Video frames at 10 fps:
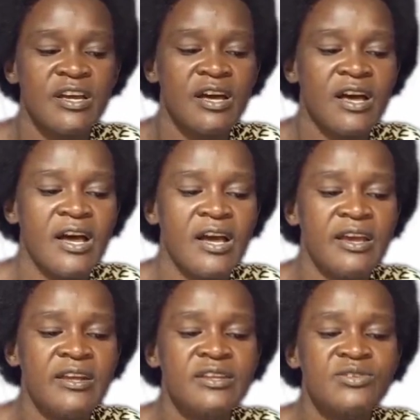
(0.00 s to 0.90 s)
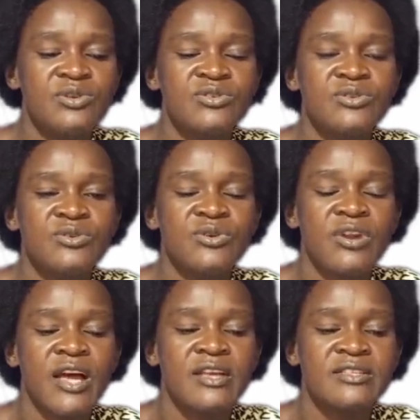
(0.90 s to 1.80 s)
It is also
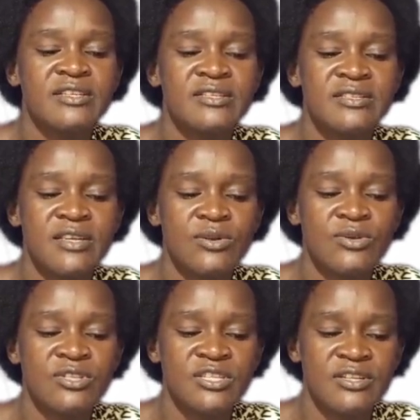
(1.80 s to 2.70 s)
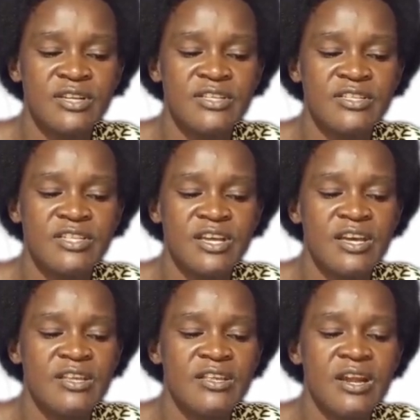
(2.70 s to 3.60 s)
known as zero tillage.
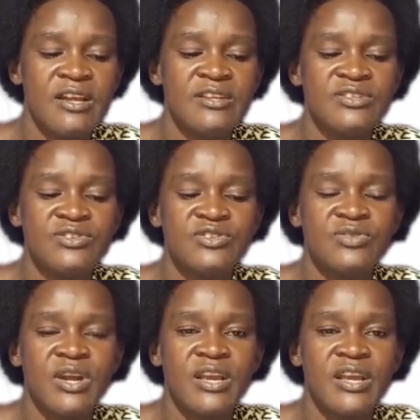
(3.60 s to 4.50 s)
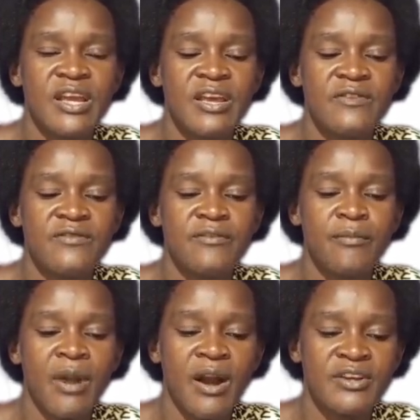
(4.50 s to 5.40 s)
The land is usually heavily
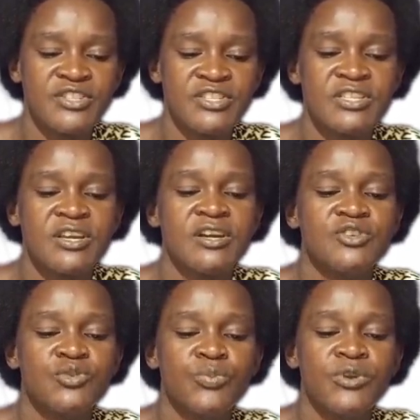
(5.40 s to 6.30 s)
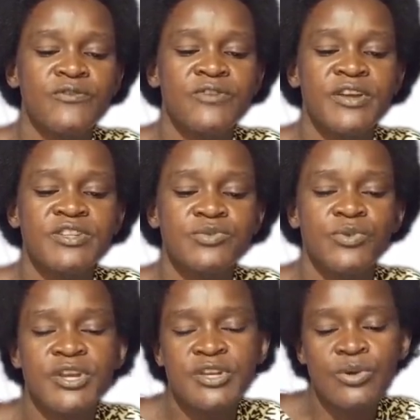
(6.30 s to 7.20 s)
mulched to prevent
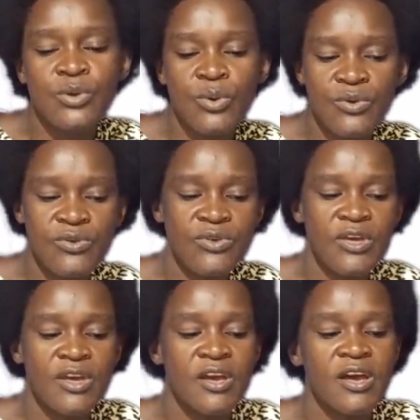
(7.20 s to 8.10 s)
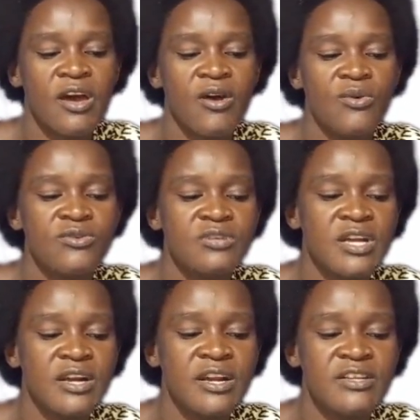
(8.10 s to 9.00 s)
weed growth.
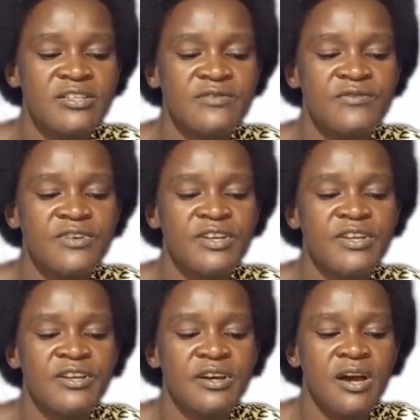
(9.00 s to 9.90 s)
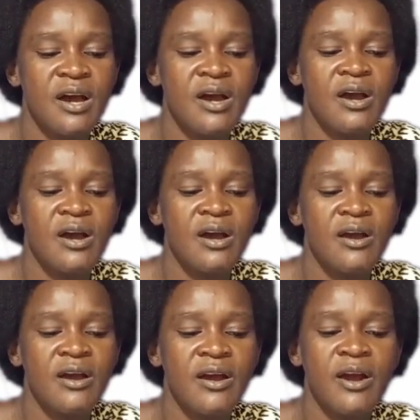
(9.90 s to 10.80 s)
Alternatively,
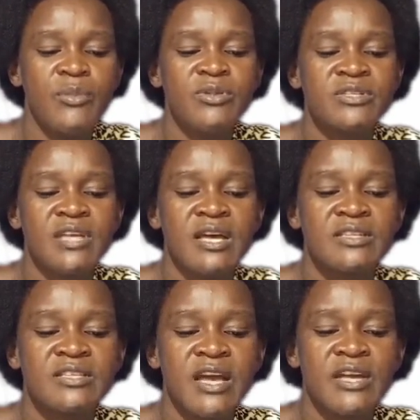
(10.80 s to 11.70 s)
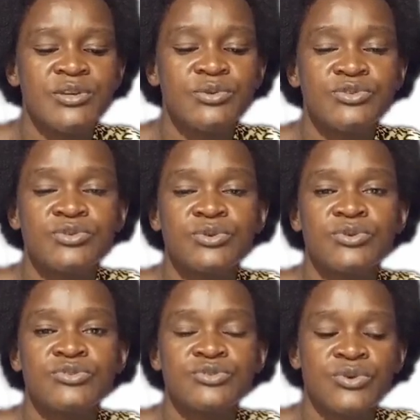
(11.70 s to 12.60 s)
herbicides are used to
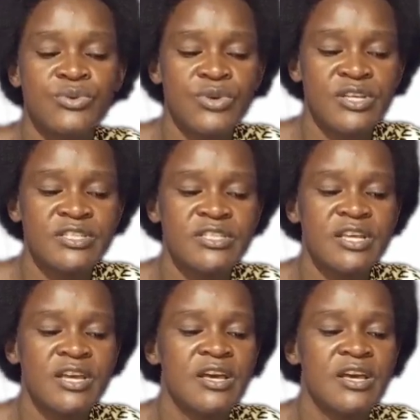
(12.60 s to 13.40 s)
control weeds.